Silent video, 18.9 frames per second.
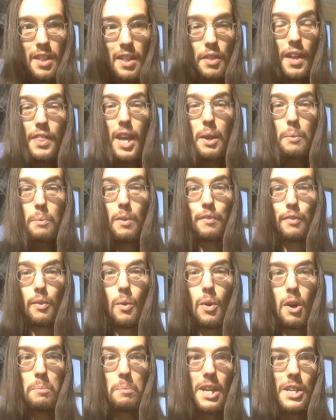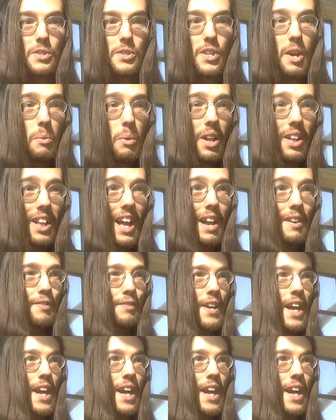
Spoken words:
Then they reform. They say, well, I've